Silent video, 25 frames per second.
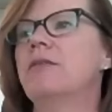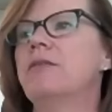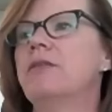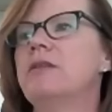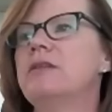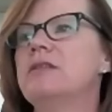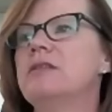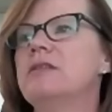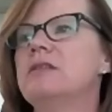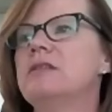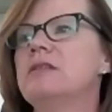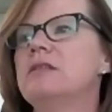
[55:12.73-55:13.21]

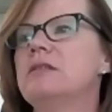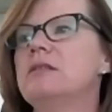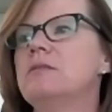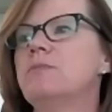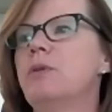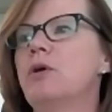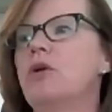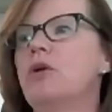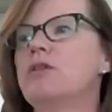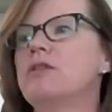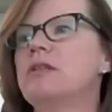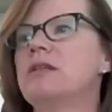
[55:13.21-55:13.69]
this
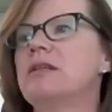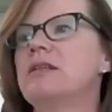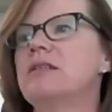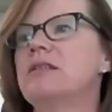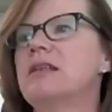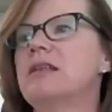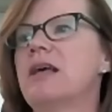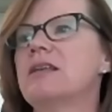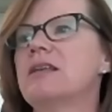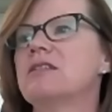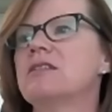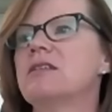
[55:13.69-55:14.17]
person has
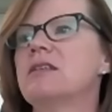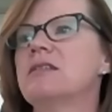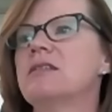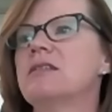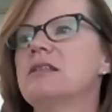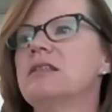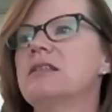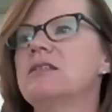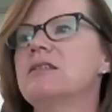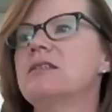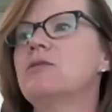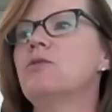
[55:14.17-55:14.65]
asked, does
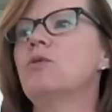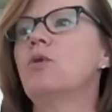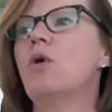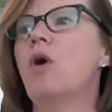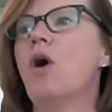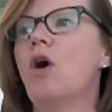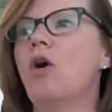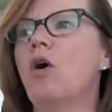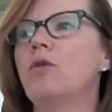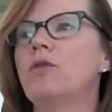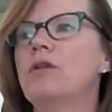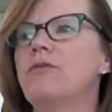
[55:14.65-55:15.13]
this still
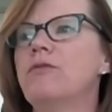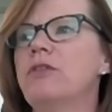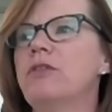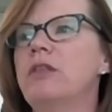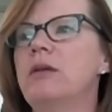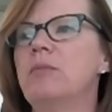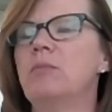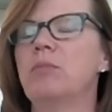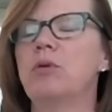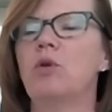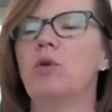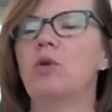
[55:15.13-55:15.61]
hold if the
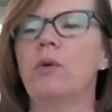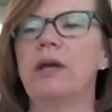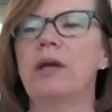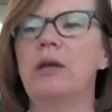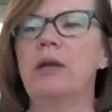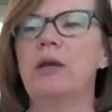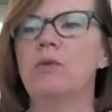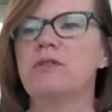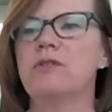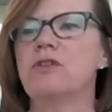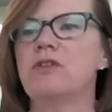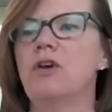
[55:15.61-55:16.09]

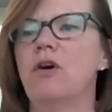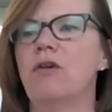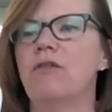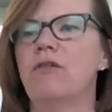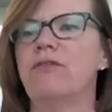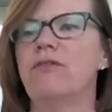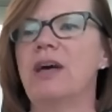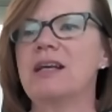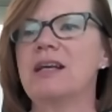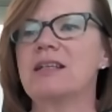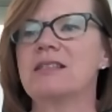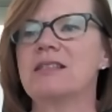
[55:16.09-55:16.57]
employee was not
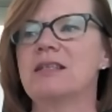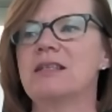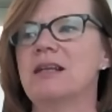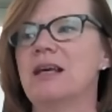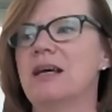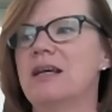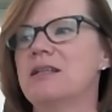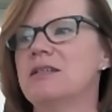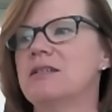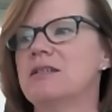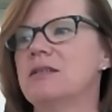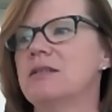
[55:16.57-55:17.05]

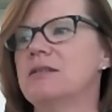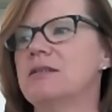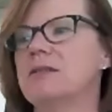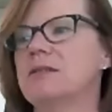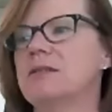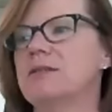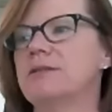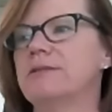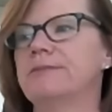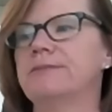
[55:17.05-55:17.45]
vaccinated?